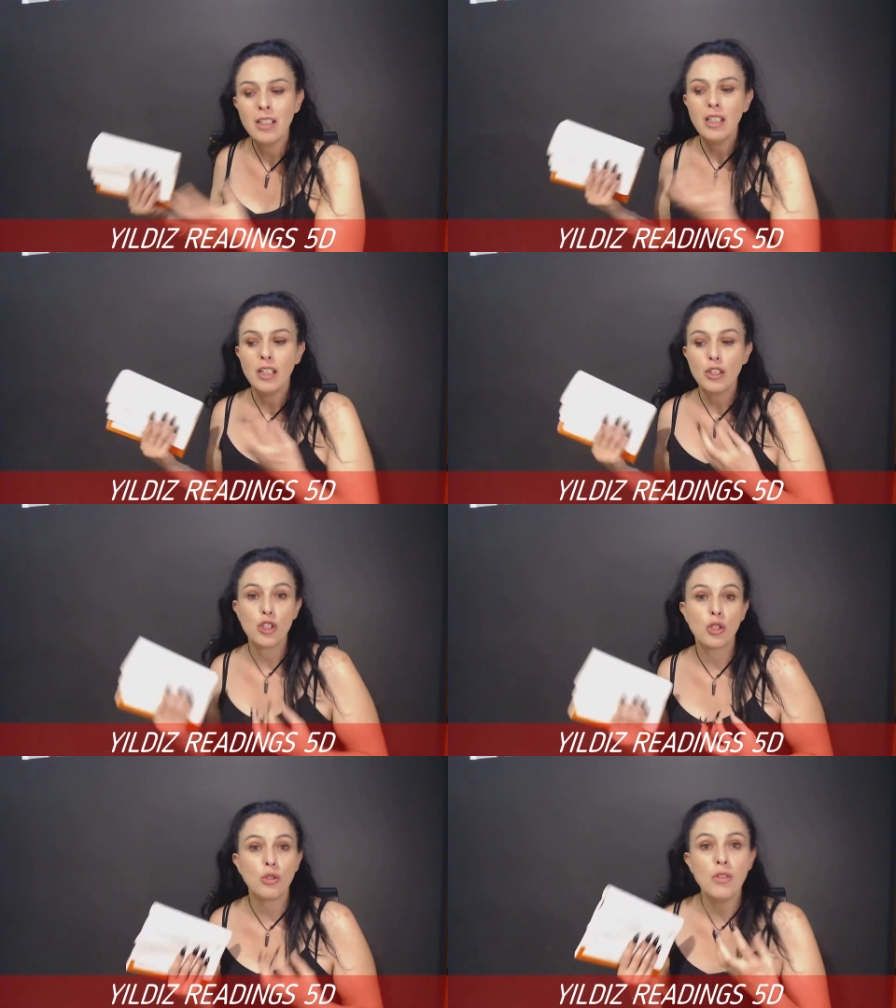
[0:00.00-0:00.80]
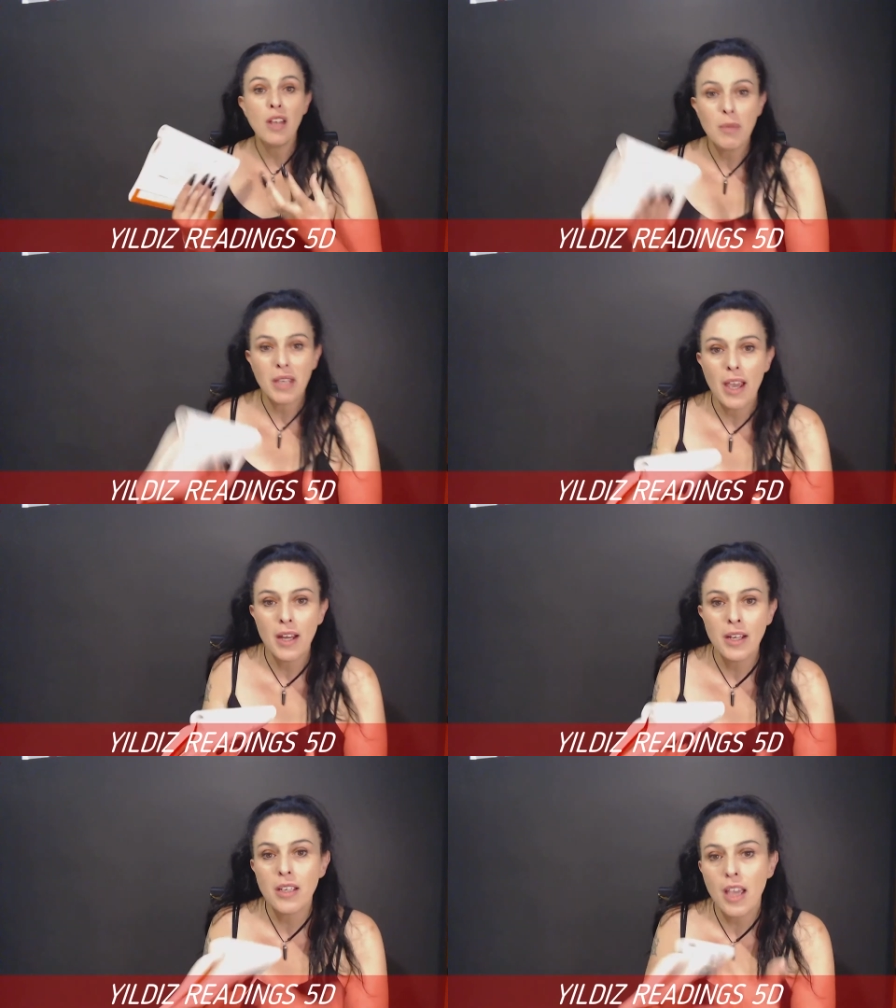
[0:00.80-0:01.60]
to a mechanic
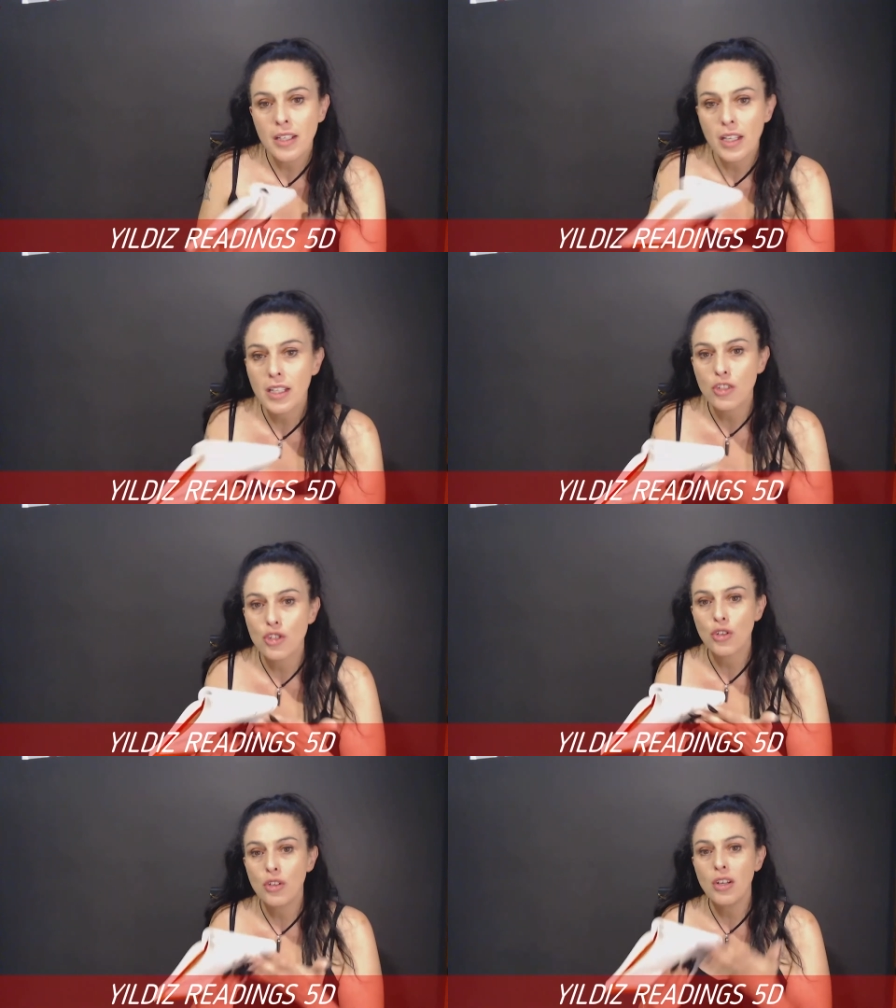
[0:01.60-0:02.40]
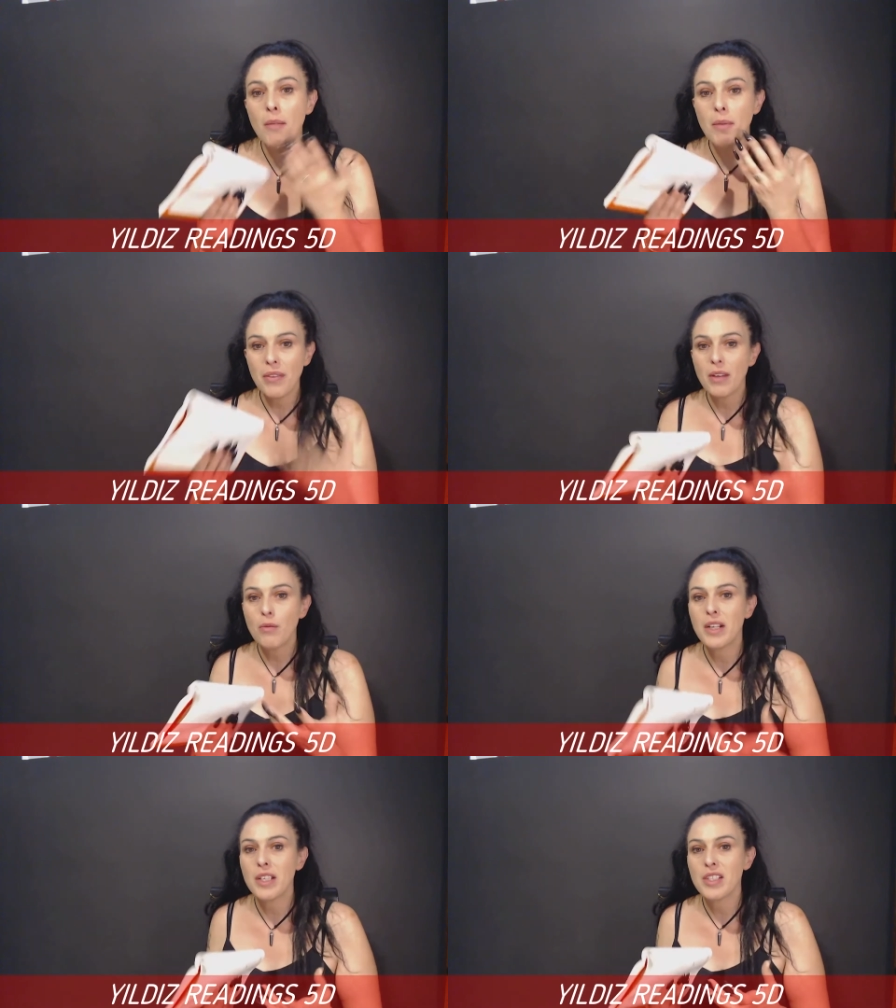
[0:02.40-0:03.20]
and getting a tune up and then
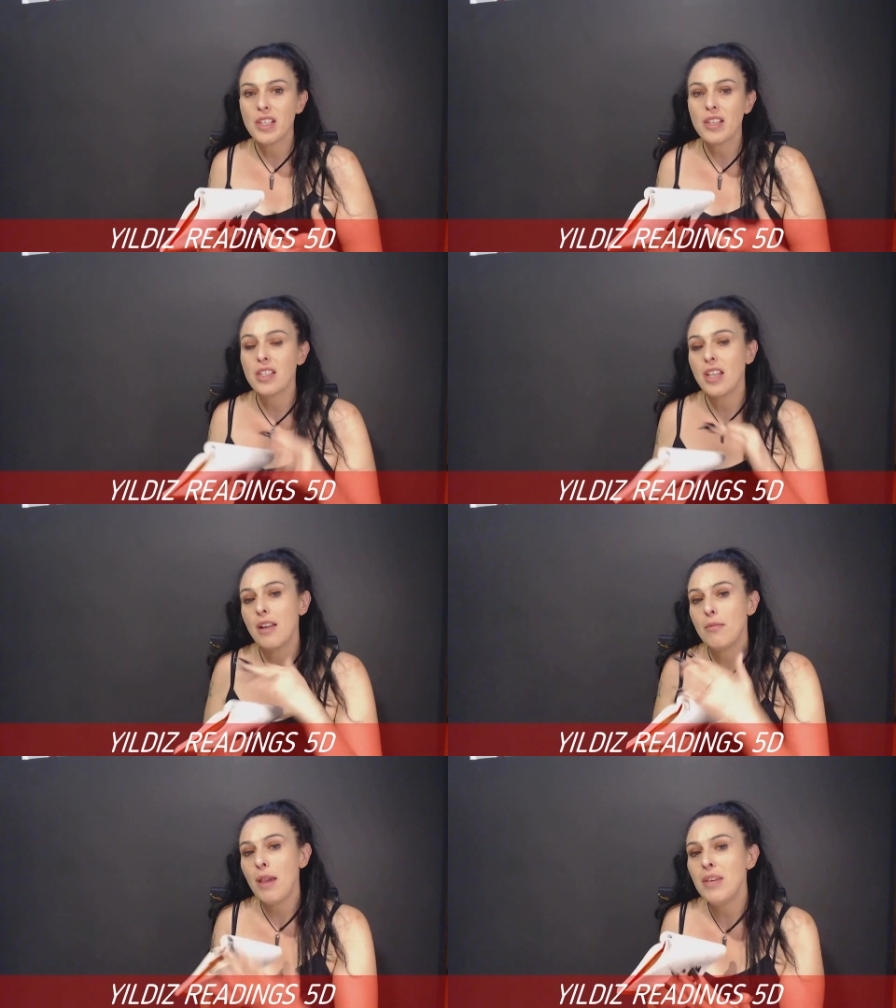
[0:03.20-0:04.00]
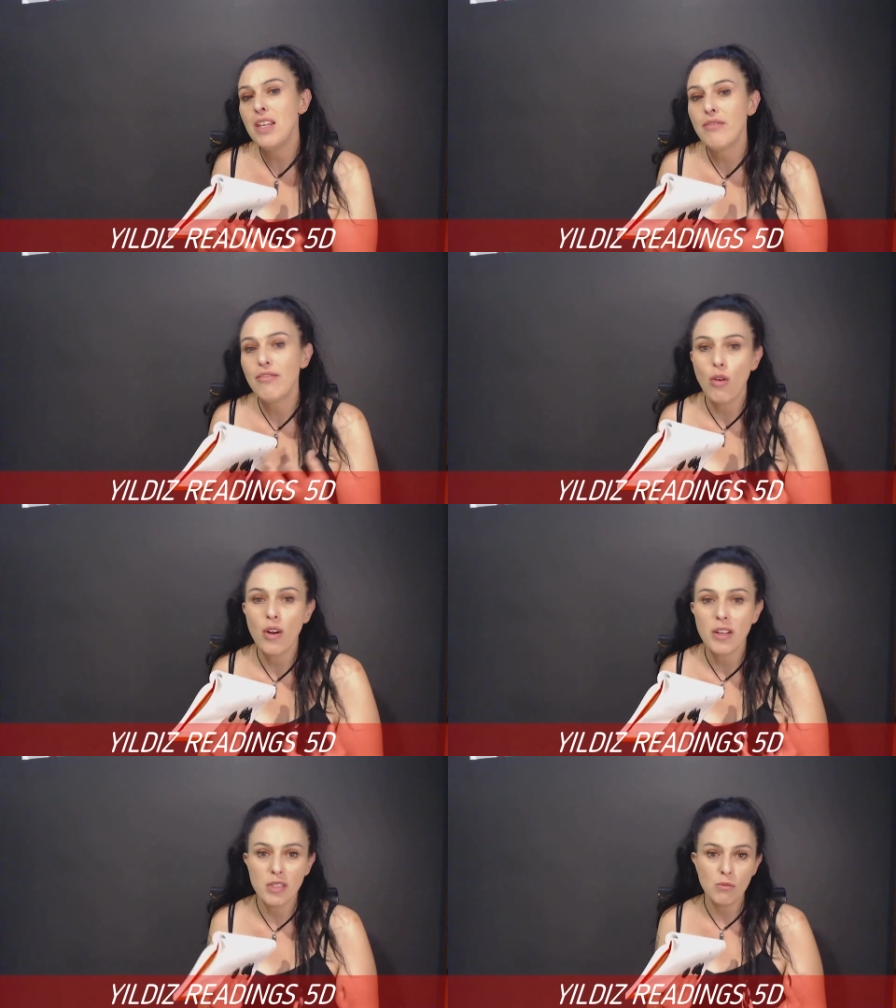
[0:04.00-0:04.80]
reassessing it, and maybe even finding
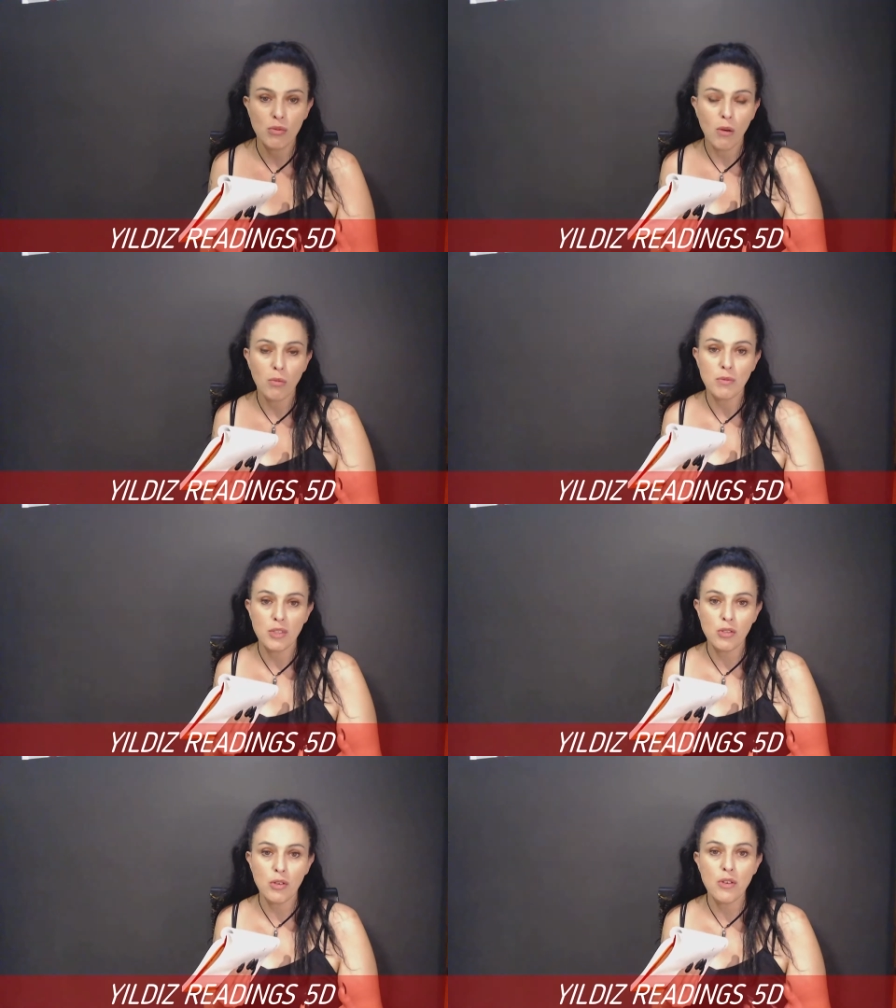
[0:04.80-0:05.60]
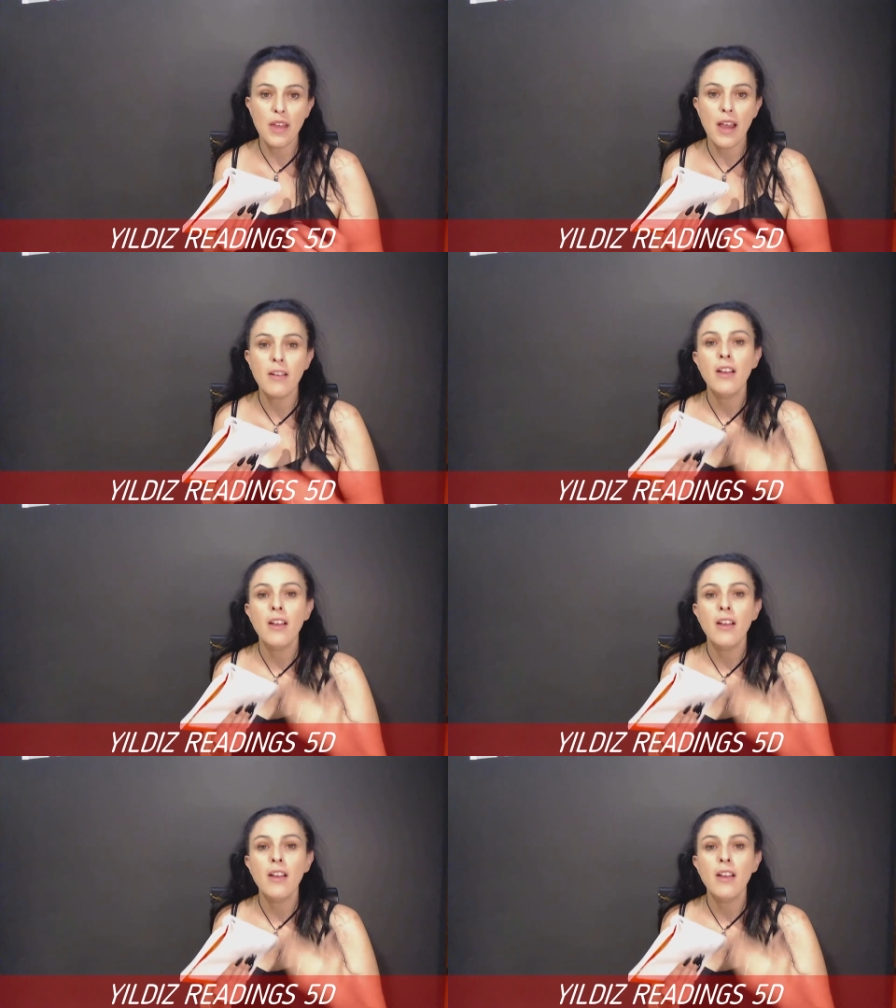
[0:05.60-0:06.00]
some problems through that,